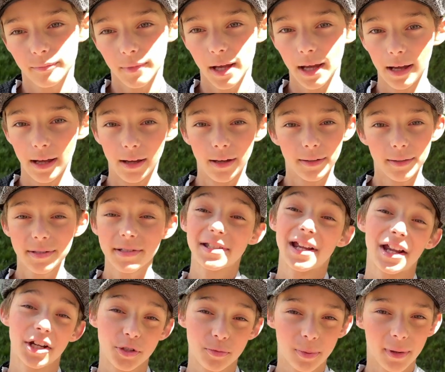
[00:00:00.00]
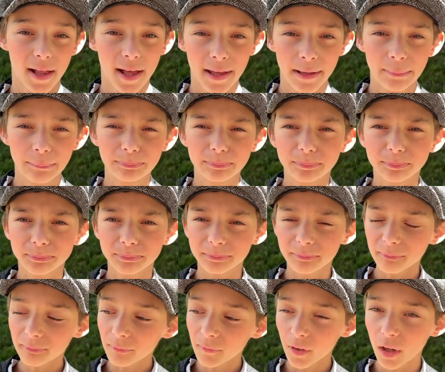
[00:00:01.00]
uh, stage play.
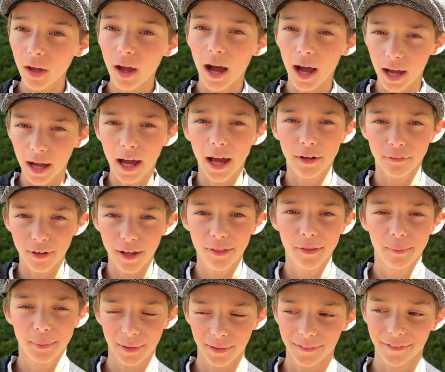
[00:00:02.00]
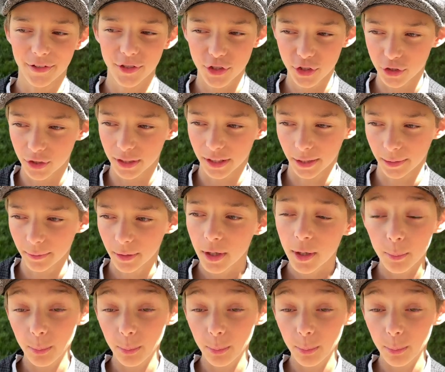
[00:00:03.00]
Uh, I'd rather be on a screen.